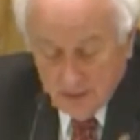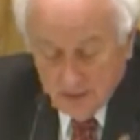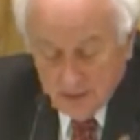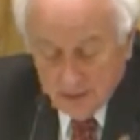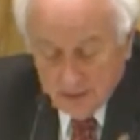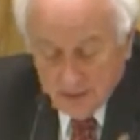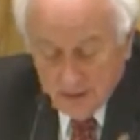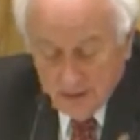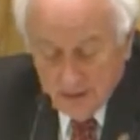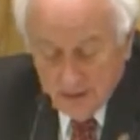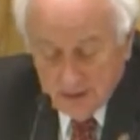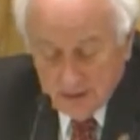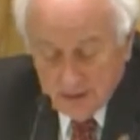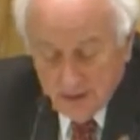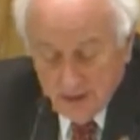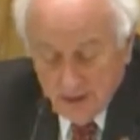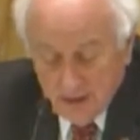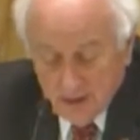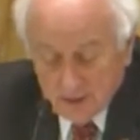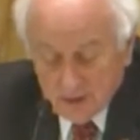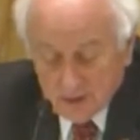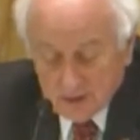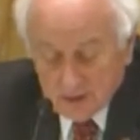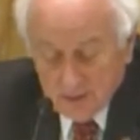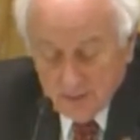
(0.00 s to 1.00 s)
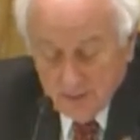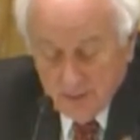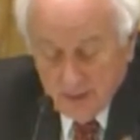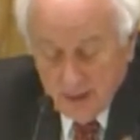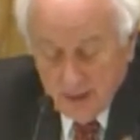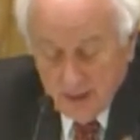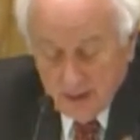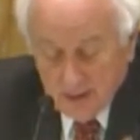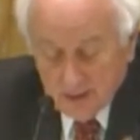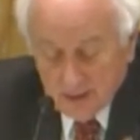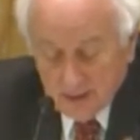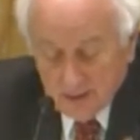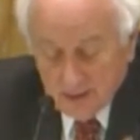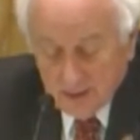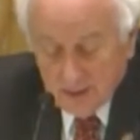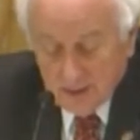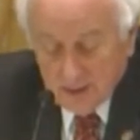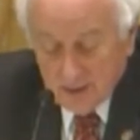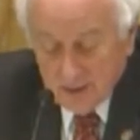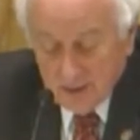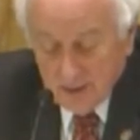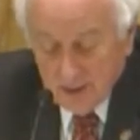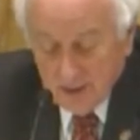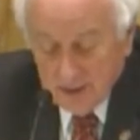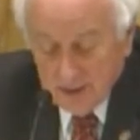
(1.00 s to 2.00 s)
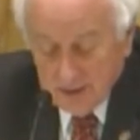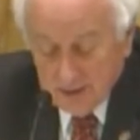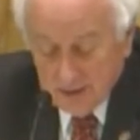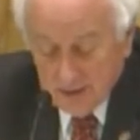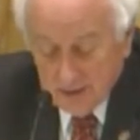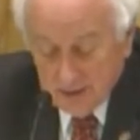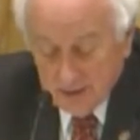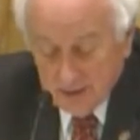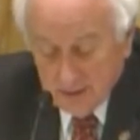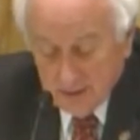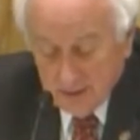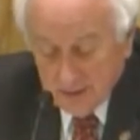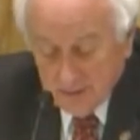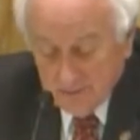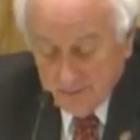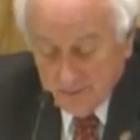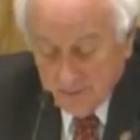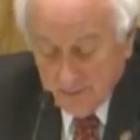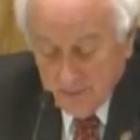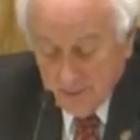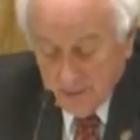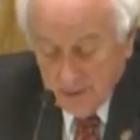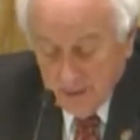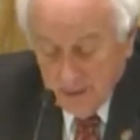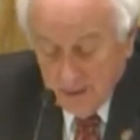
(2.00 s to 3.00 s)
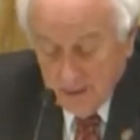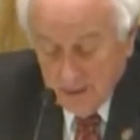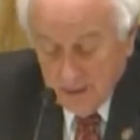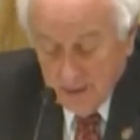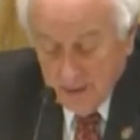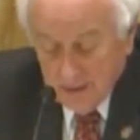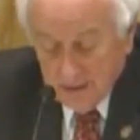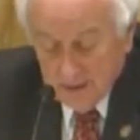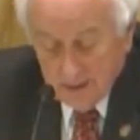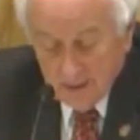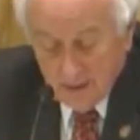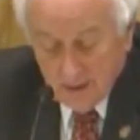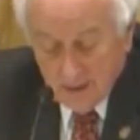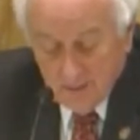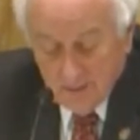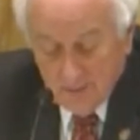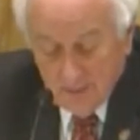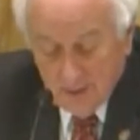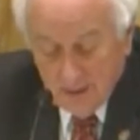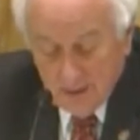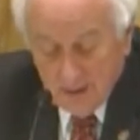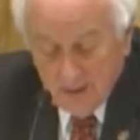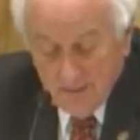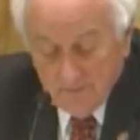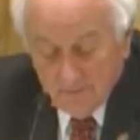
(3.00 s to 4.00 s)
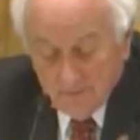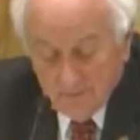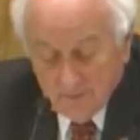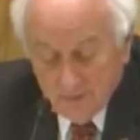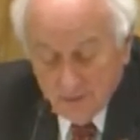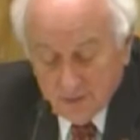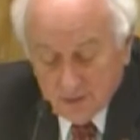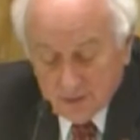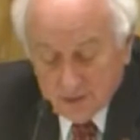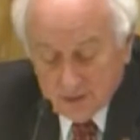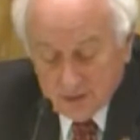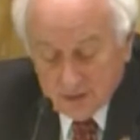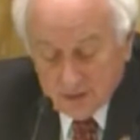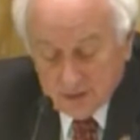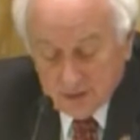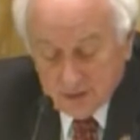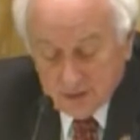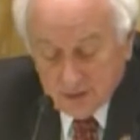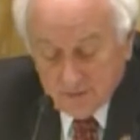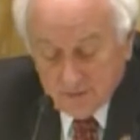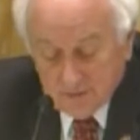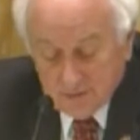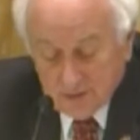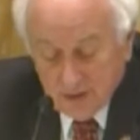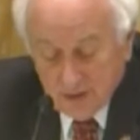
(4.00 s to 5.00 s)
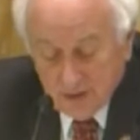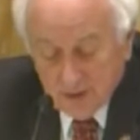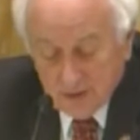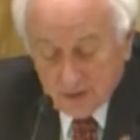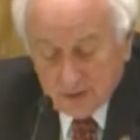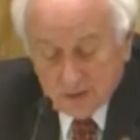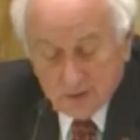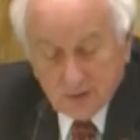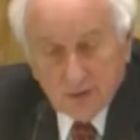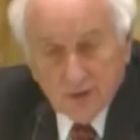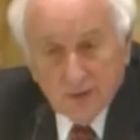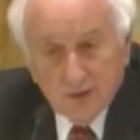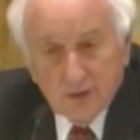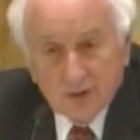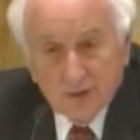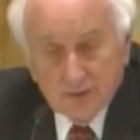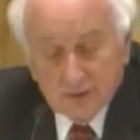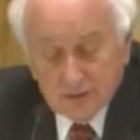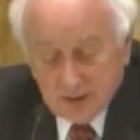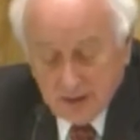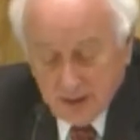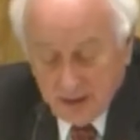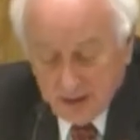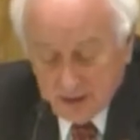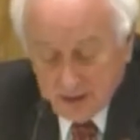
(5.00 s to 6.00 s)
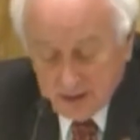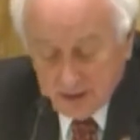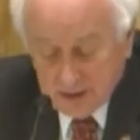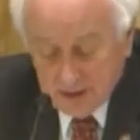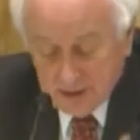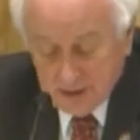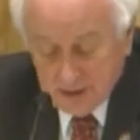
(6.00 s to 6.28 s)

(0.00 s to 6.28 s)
The details matter a great deal, and there are many versions of territorial tax